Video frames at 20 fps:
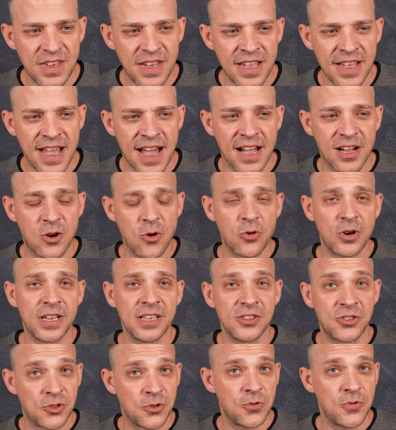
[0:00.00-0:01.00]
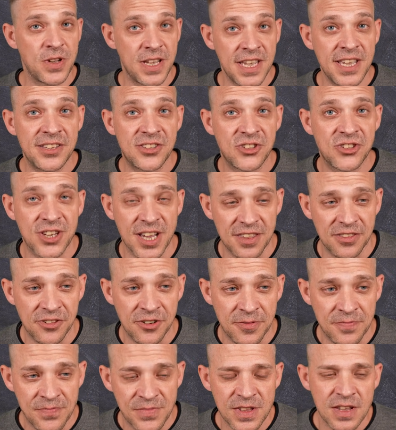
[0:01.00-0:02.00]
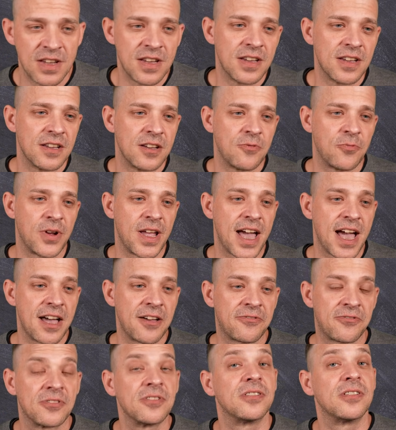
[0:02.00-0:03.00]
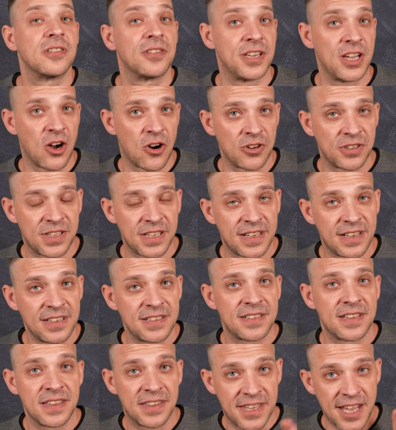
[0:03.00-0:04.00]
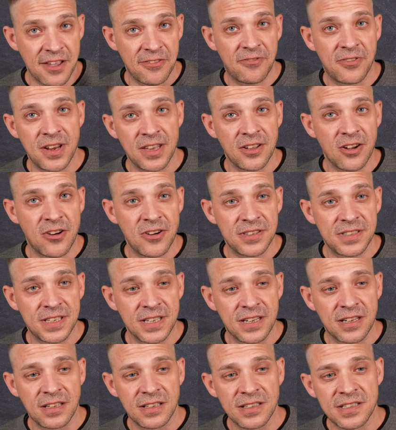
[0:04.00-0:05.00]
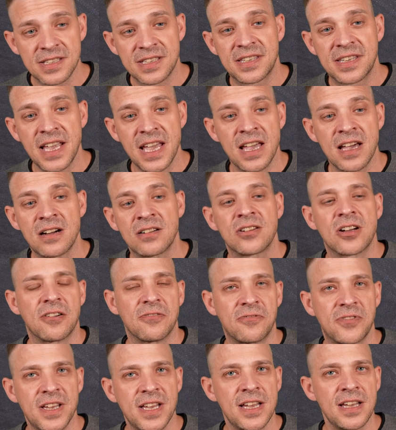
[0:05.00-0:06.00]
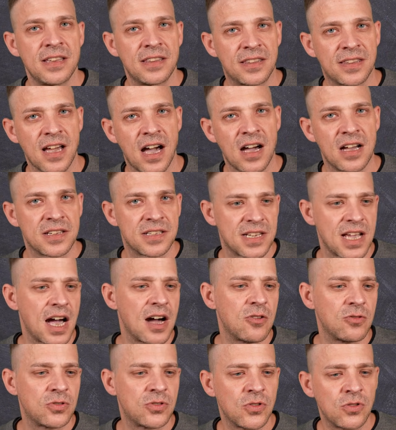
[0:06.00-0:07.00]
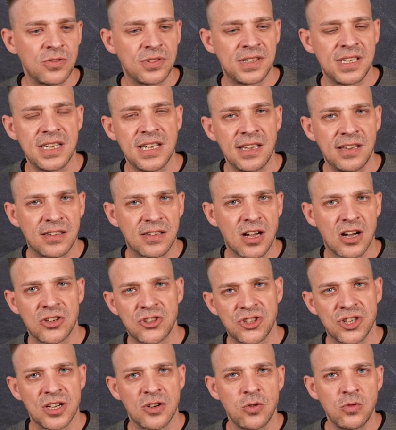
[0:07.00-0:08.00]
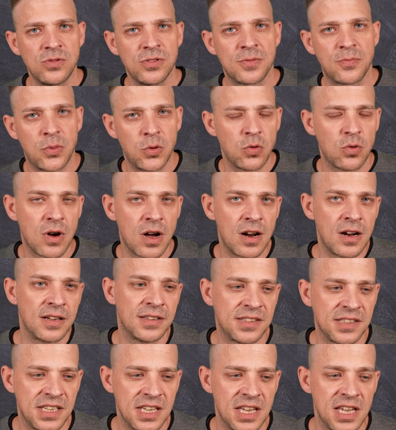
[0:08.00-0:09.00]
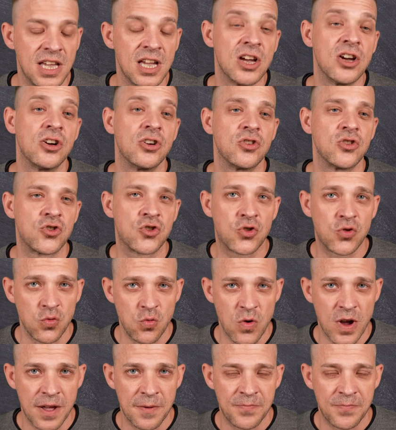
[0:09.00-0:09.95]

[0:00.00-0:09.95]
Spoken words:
According to each gender, we have the articles, the definite articles, der Kaffee, das Auto, die Tasche und Plural, die Schuhe.